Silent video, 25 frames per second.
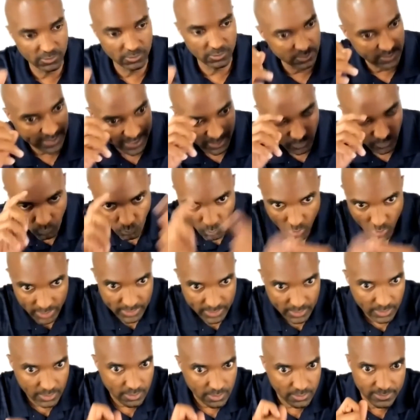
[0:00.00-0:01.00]
take
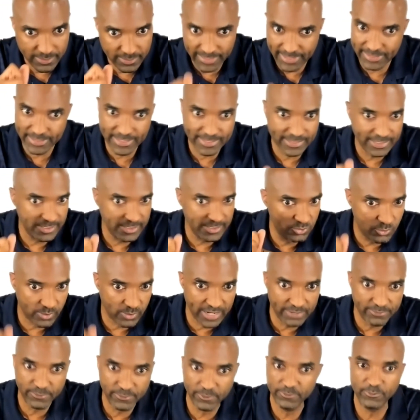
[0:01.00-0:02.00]
one thing that he's
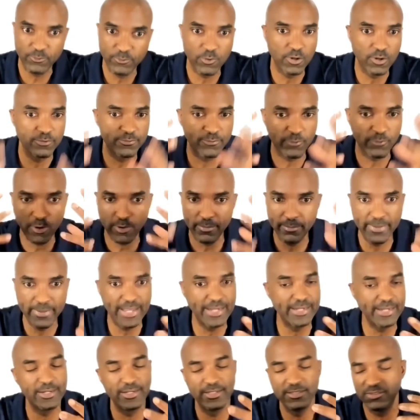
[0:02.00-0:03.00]
grateful for a
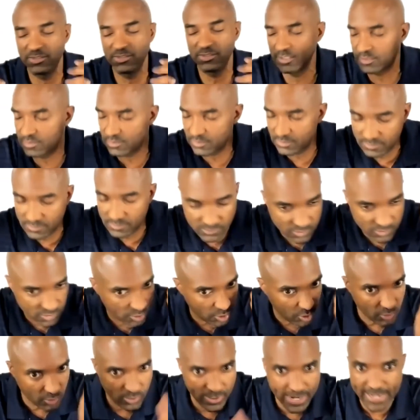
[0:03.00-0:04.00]
minute and just
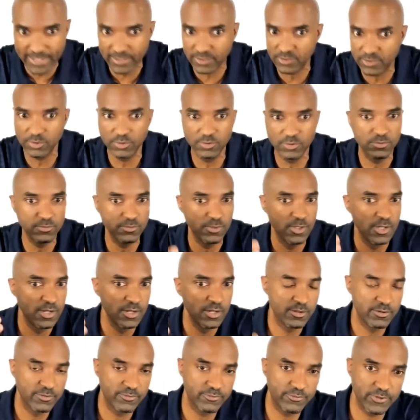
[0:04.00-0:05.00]
show gratitude
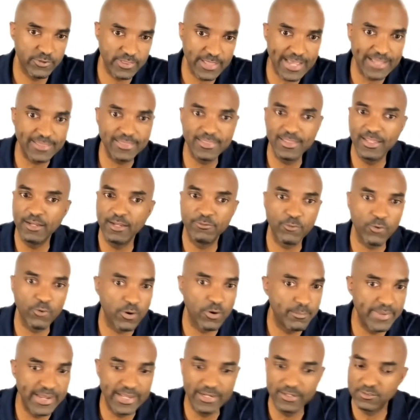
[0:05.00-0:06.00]
for that thing
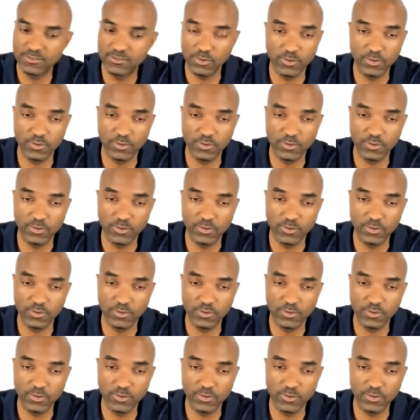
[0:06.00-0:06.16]
for a minute.